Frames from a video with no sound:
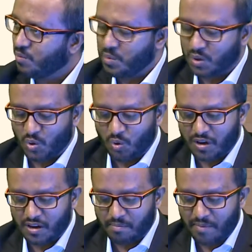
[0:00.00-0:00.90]
we were
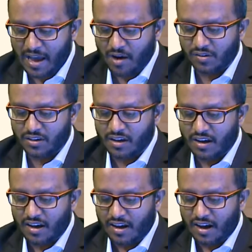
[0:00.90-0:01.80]
talking about
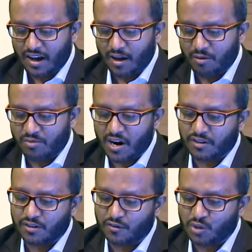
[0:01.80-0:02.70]

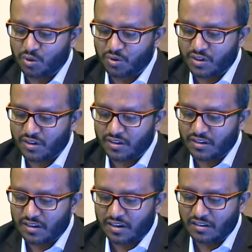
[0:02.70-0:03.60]
rights of children
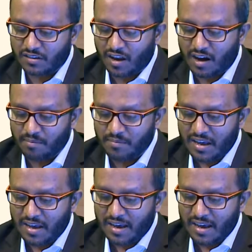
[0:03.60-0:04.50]
in Islam,
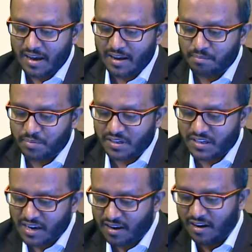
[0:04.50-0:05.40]
and
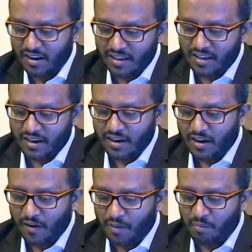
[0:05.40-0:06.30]
particularly
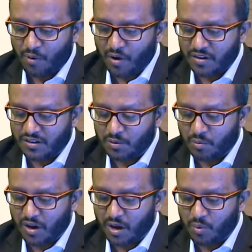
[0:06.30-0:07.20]
the point
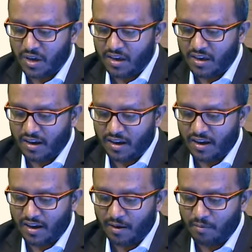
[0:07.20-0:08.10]
where we
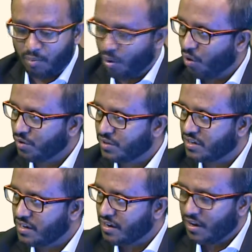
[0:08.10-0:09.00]

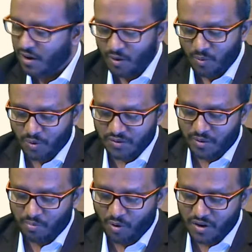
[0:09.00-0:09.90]
paused was the
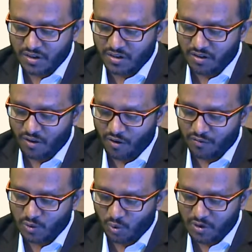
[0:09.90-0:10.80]
point
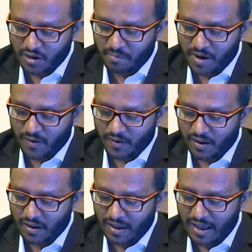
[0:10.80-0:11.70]
of talking about
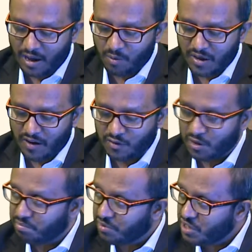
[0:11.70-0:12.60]
how we have to
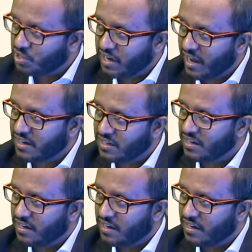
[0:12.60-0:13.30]
appreciate,